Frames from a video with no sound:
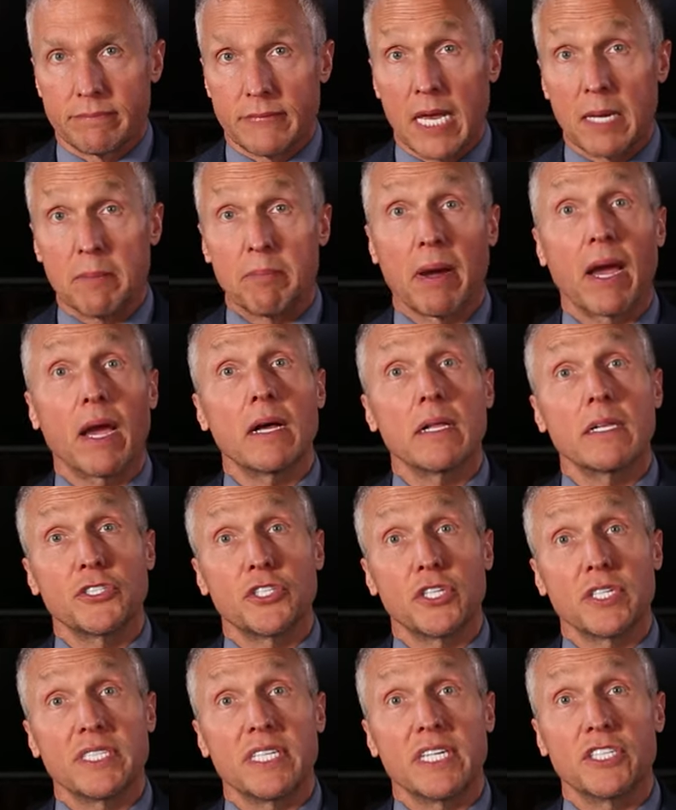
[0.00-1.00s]
A
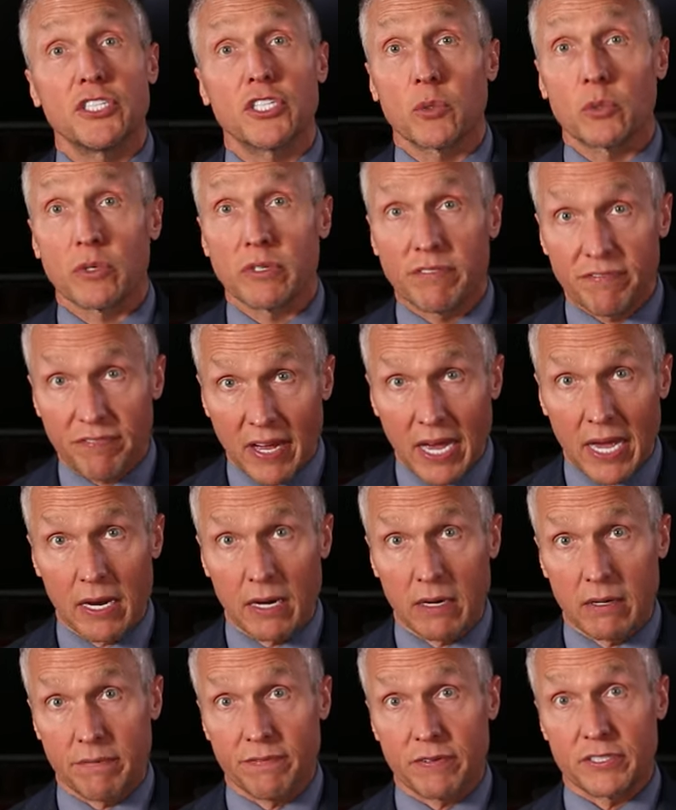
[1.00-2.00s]
biology teacher was
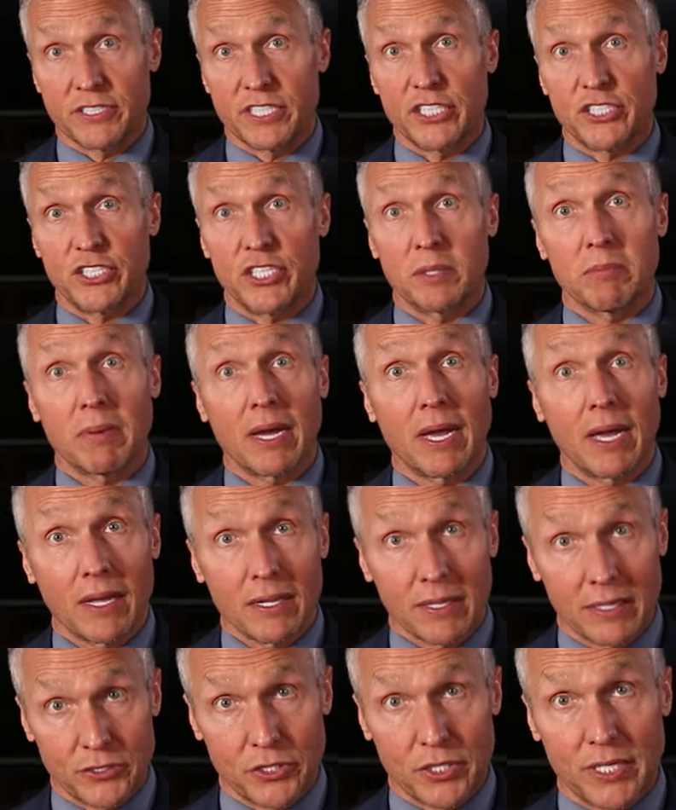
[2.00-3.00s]
fired for teaching
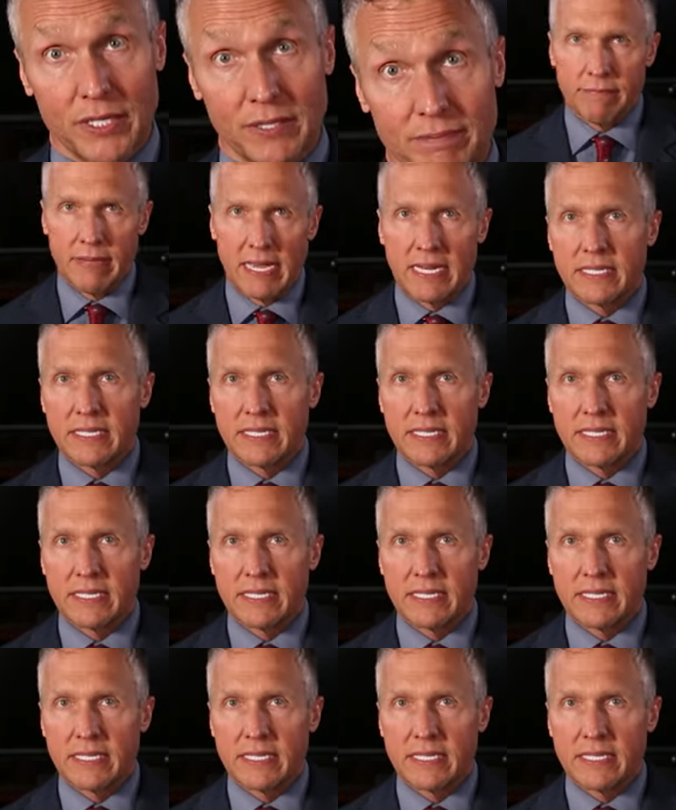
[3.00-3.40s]
biology.